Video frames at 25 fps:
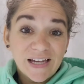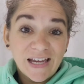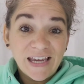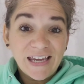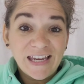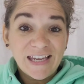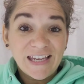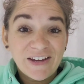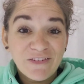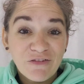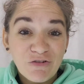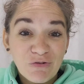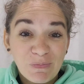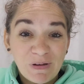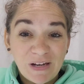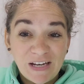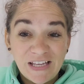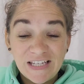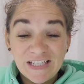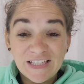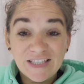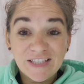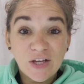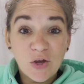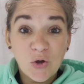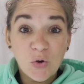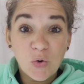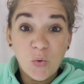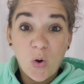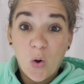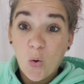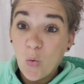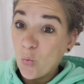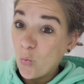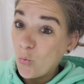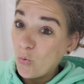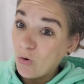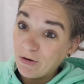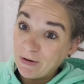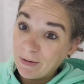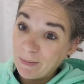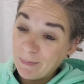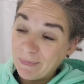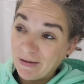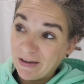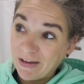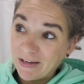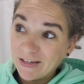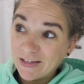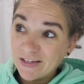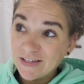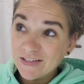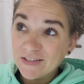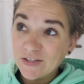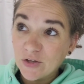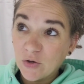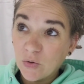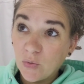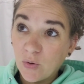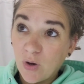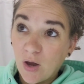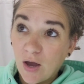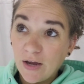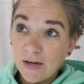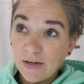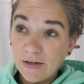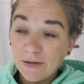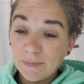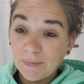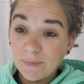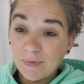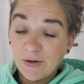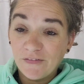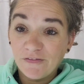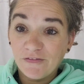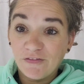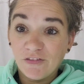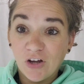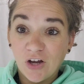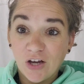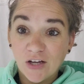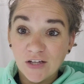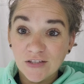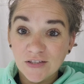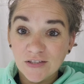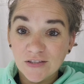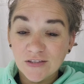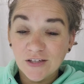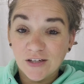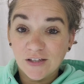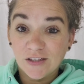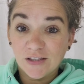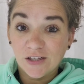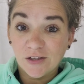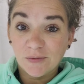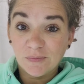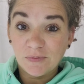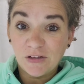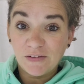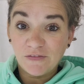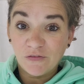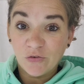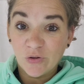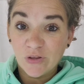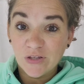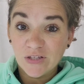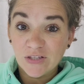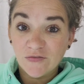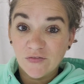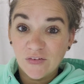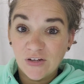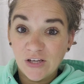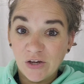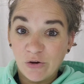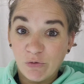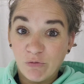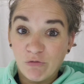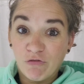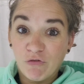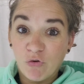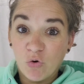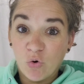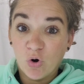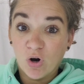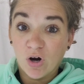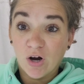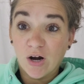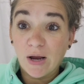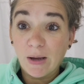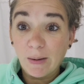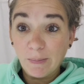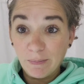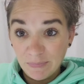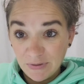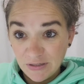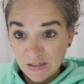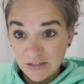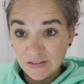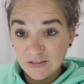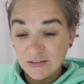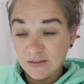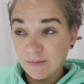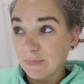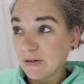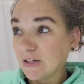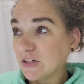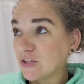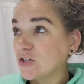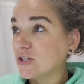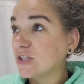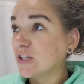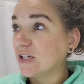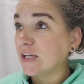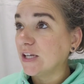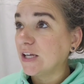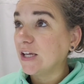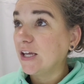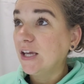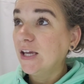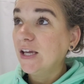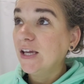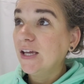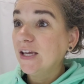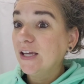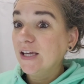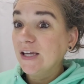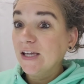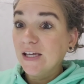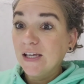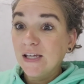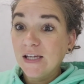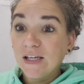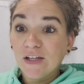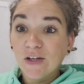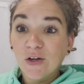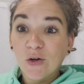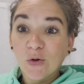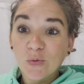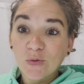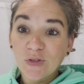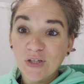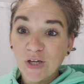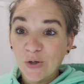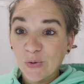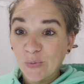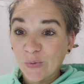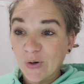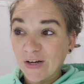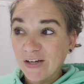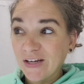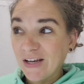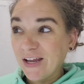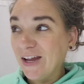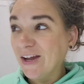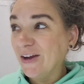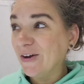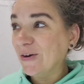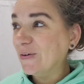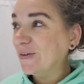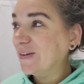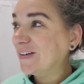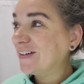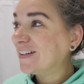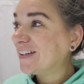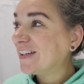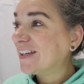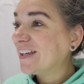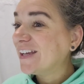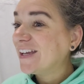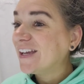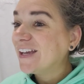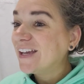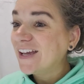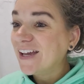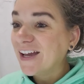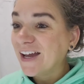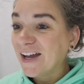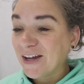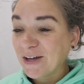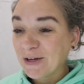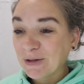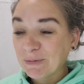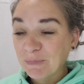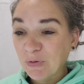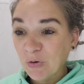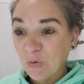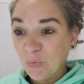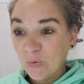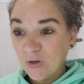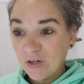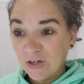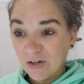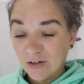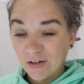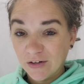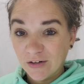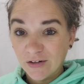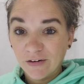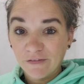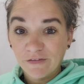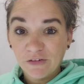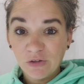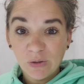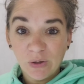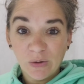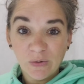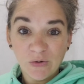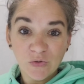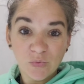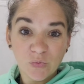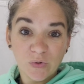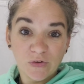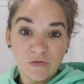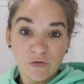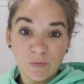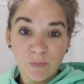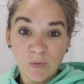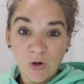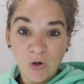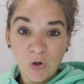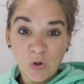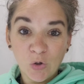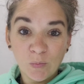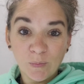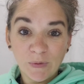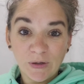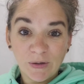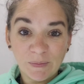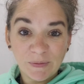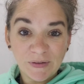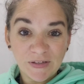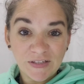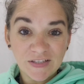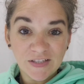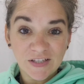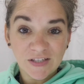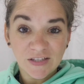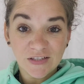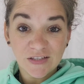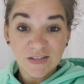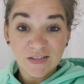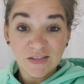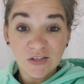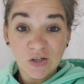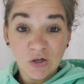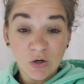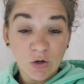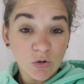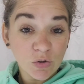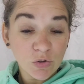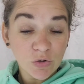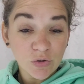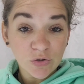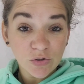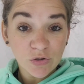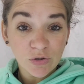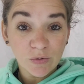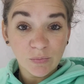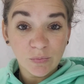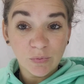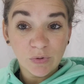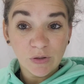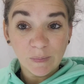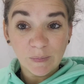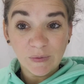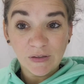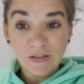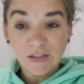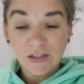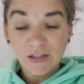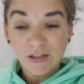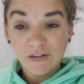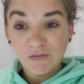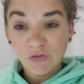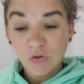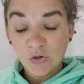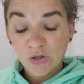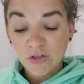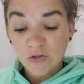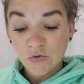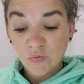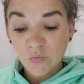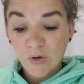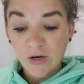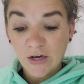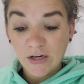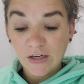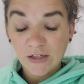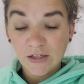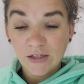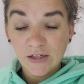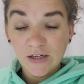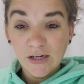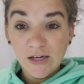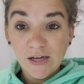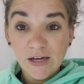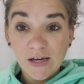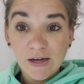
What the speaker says: Hey everybody, so welcome back. So I have not done an update for this video for a bit. I'm actually in a hotel right now. We are a few hours away from home at my son's doctor's appointment after his wreck,